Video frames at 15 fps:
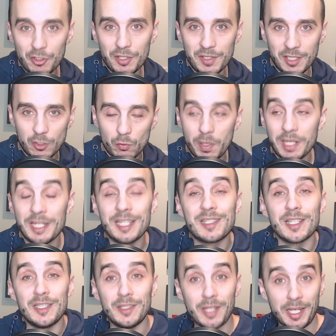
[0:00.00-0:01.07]
as well. It's
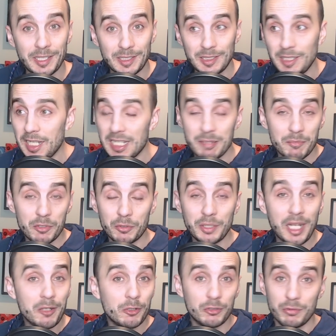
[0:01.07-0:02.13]
a nice game. You
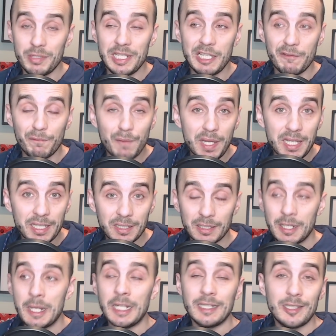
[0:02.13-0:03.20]
cannot really fail
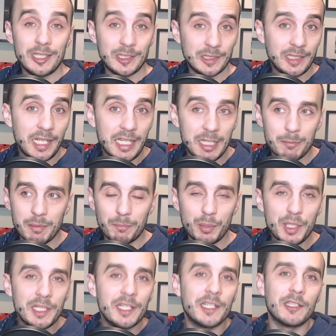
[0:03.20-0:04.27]
this game
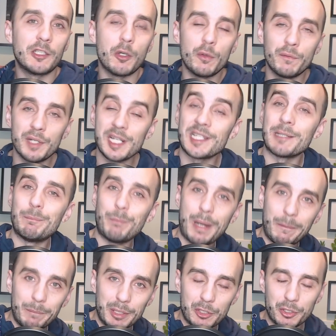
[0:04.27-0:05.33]
bringing it over as a
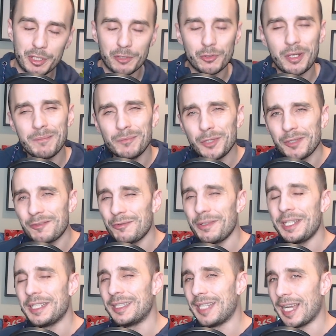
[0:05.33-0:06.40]
publisher, so I'm not
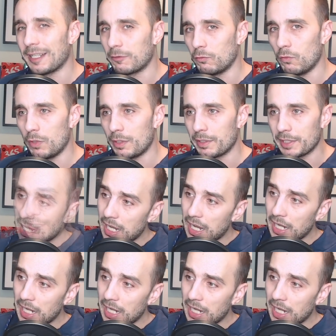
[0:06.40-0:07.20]
really that worried.